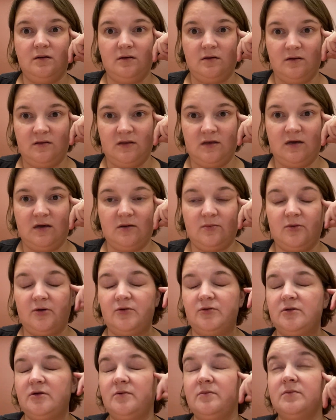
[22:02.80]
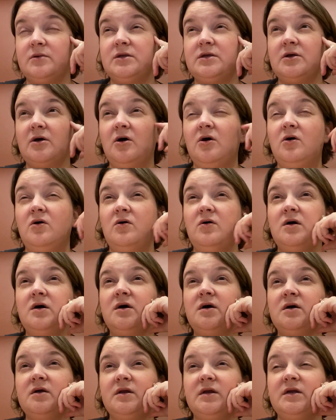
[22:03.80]
think about them. So
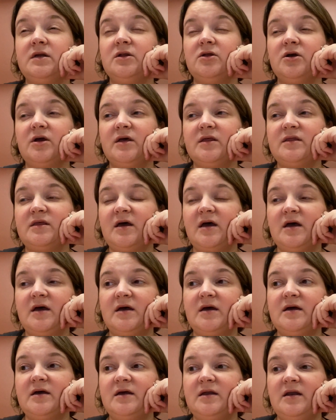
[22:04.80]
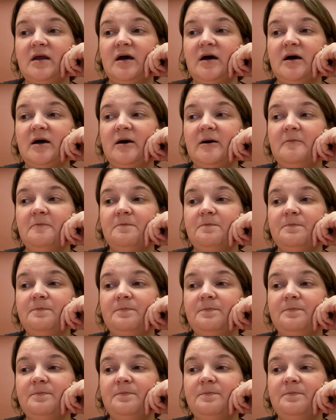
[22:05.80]
I need to look at that.